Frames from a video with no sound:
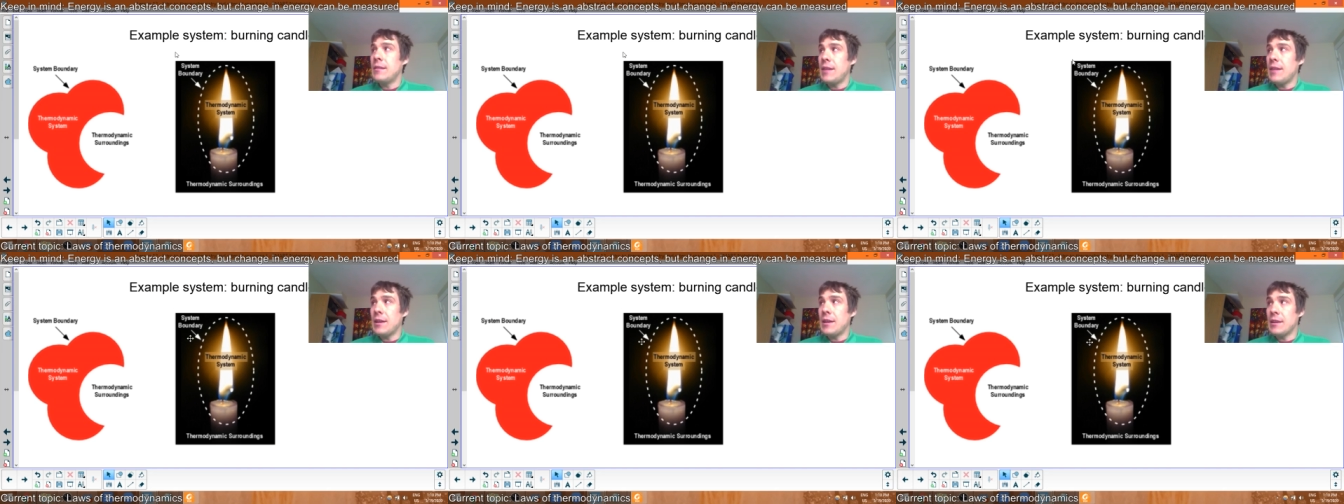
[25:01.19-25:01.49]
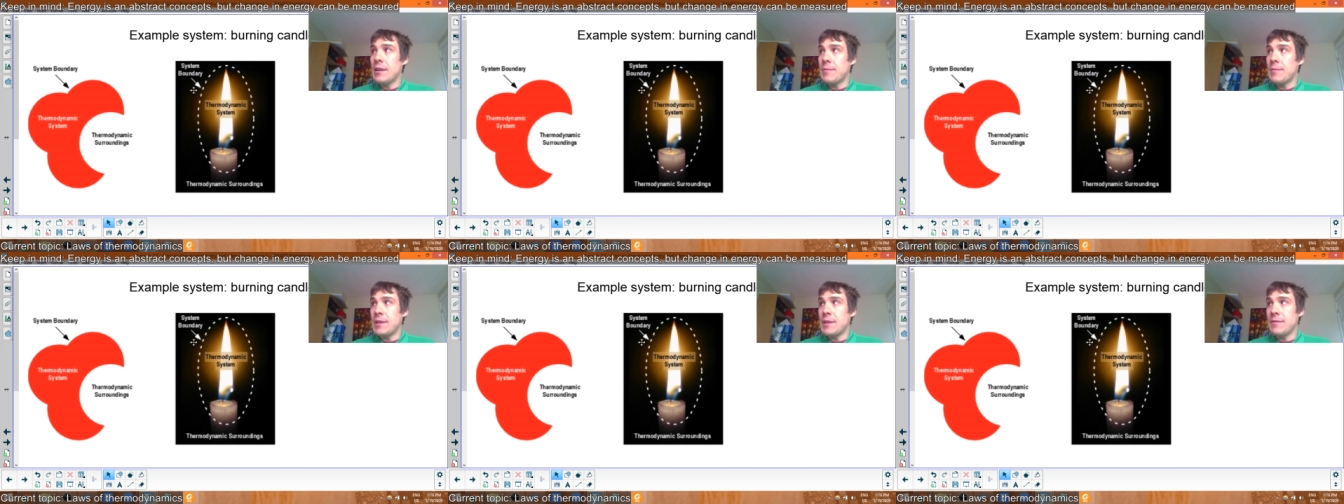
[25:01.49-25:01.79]
air
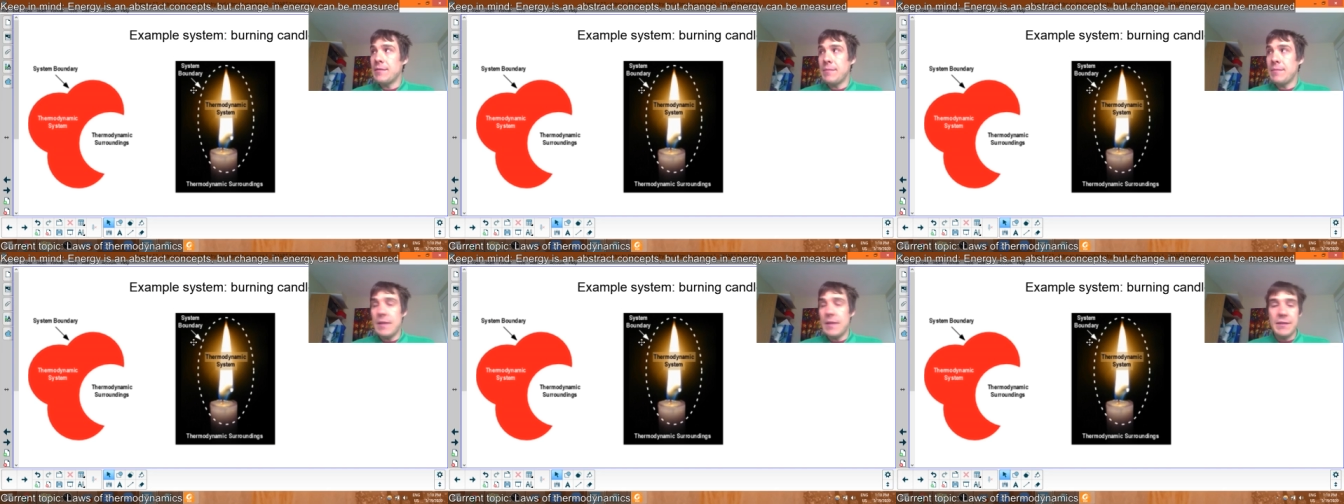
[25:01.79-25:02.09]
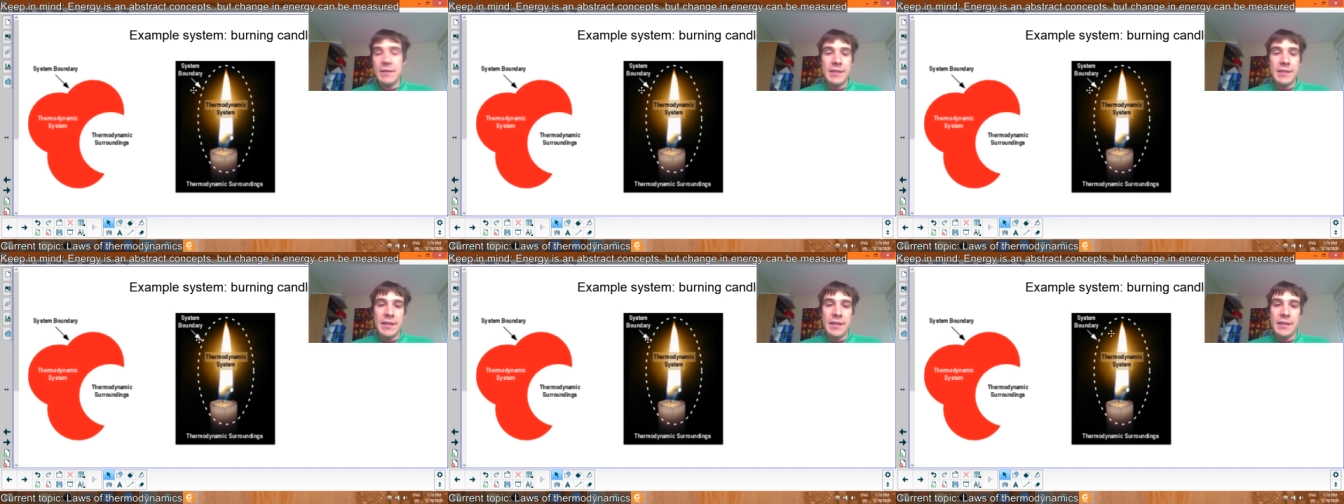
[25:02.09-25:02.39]
coming in from the
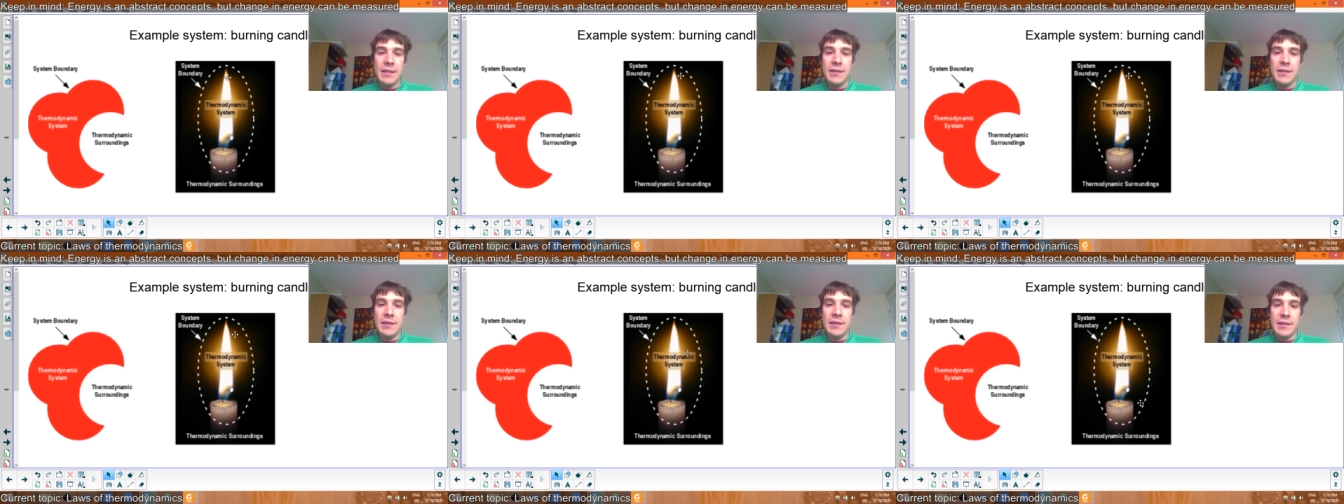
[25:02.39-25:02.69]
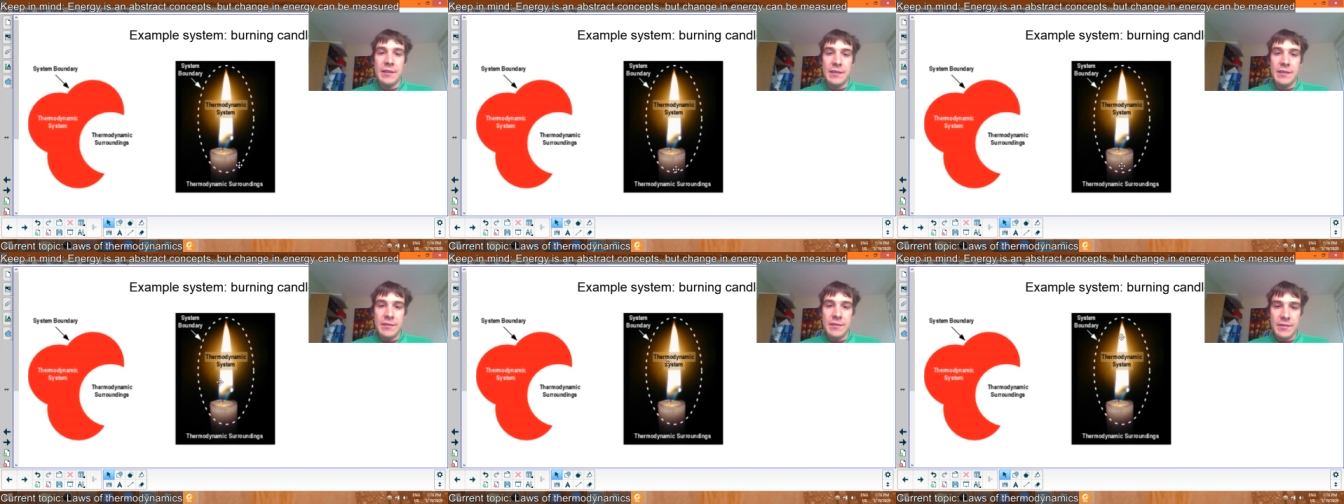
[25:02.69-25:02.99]
outside.
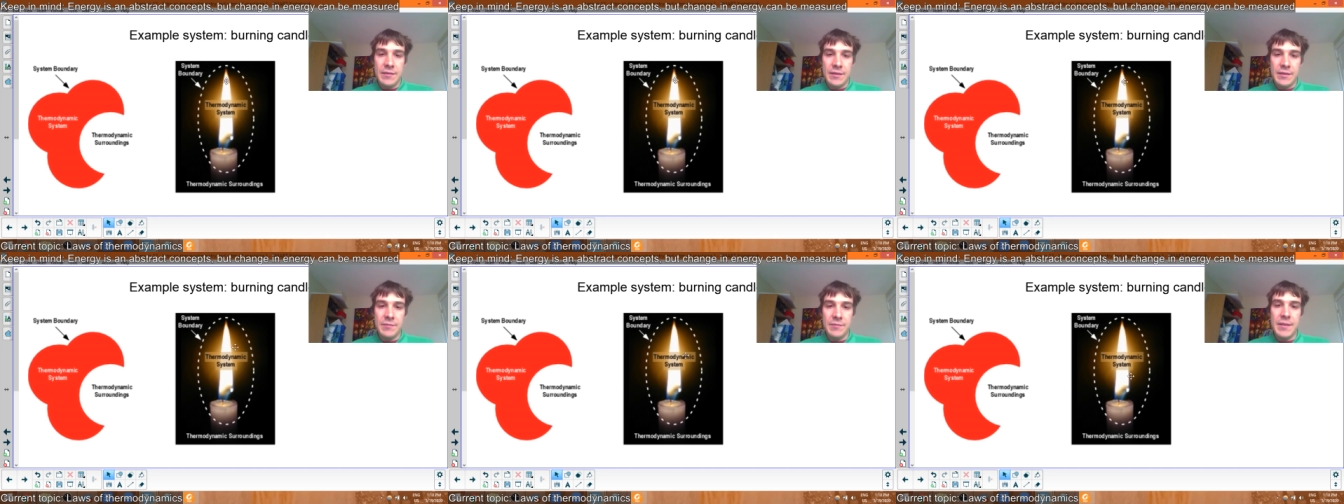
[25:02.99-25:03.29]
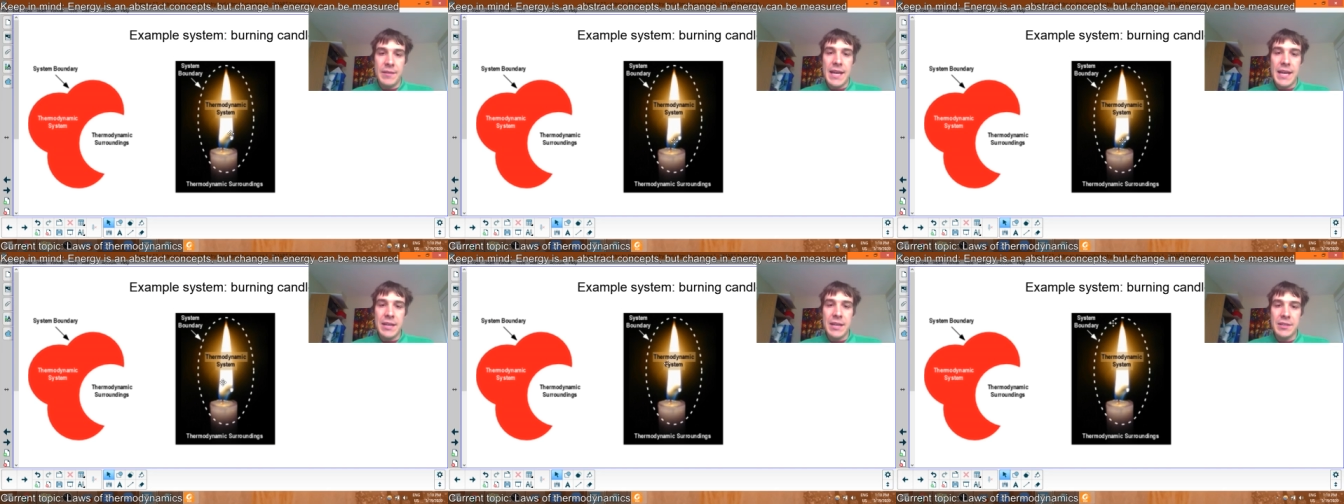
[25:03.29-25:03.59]
The
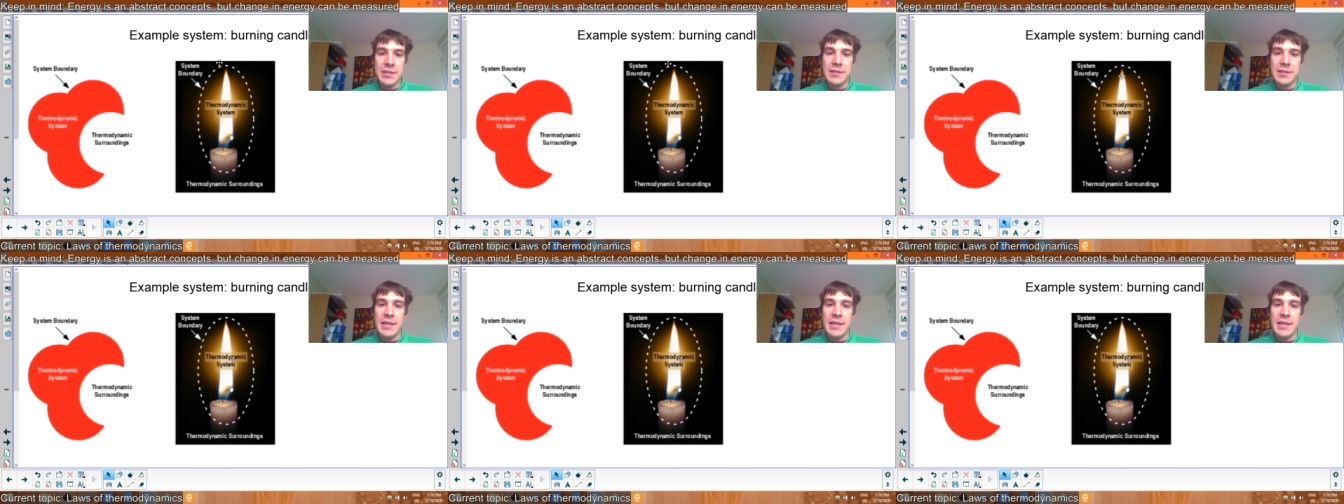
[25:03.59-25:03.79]
reaction is